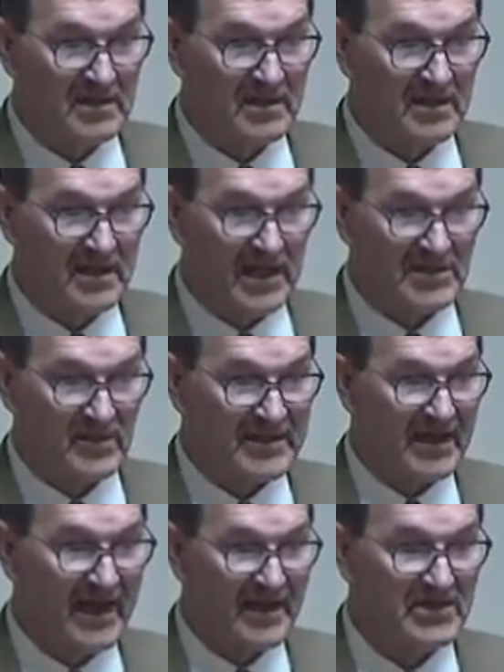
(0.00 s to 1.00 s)
And that's what they
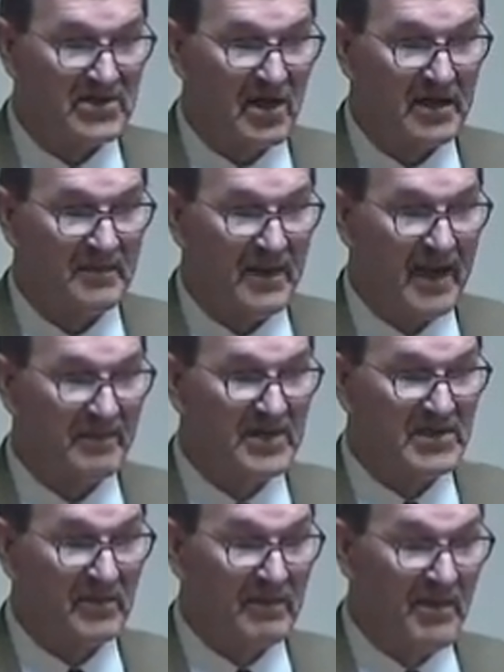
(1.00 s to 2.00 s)
asked John the Baptist,
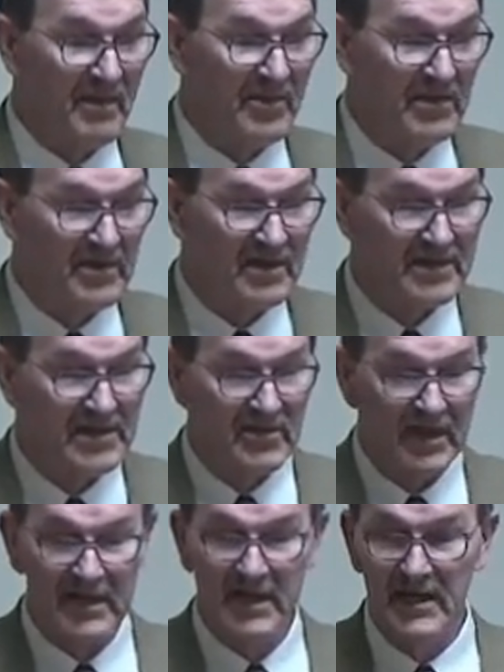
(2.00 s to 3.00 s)
remember? They tried
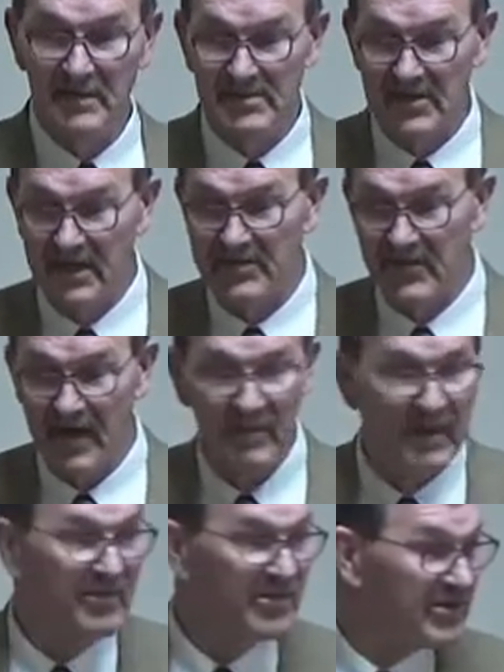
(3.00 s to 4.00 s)
to get him sidetracked.
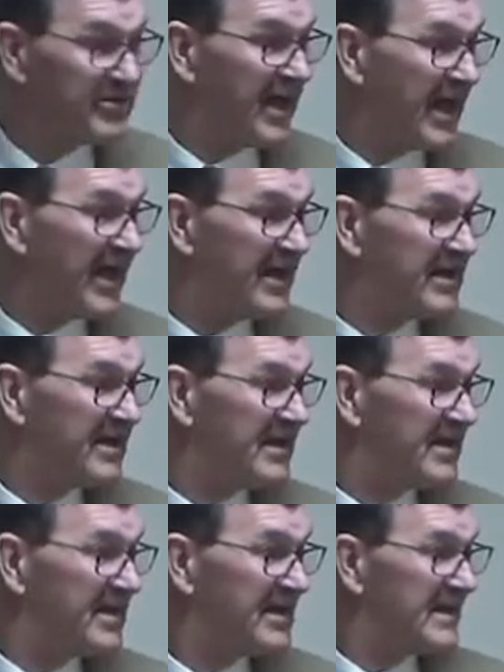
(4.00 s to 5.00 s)
People do that.
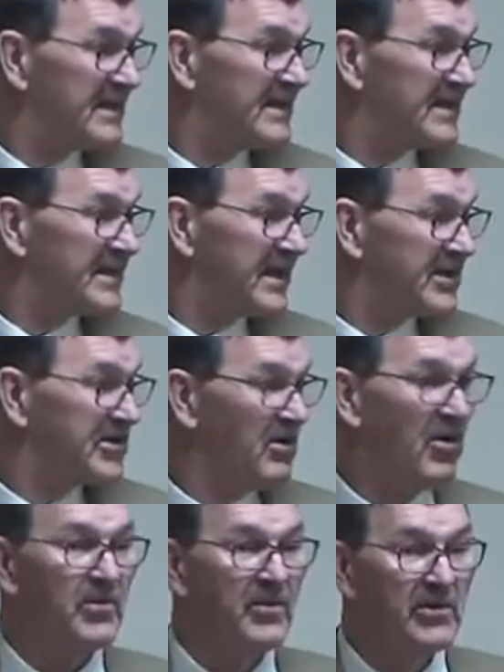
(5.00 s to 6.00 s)
They think, you
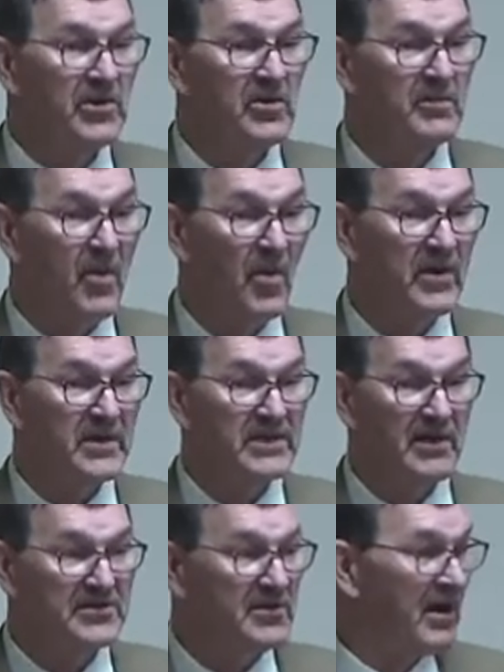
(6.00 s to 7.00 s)
know, you're important, so
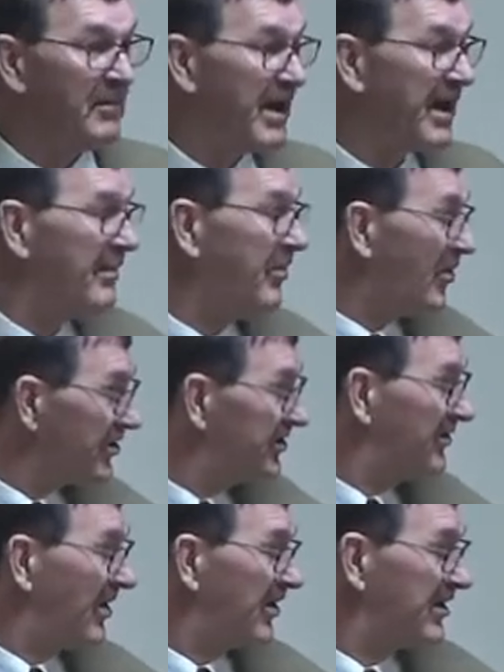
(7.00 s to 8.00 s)
I'll talk about how important you
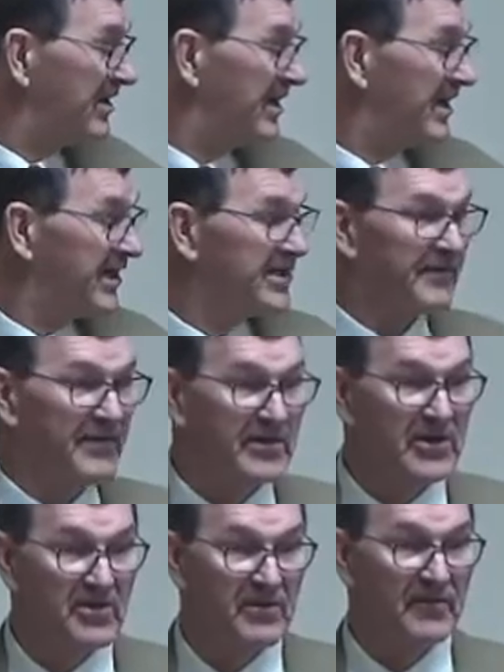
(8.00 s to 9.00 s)
are and divert
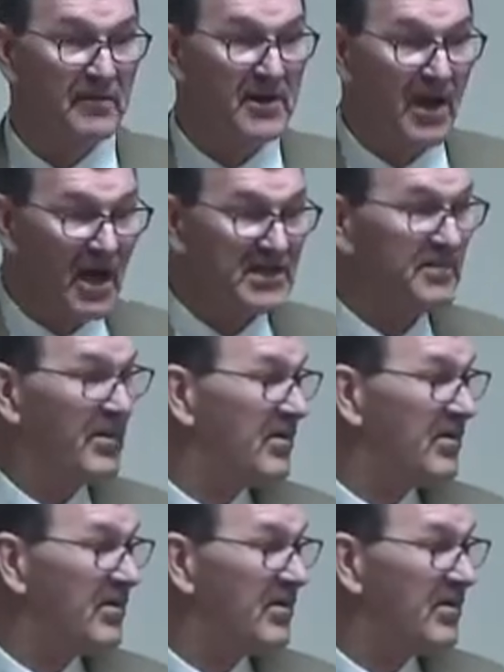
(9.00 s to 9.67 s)
you from the gospel.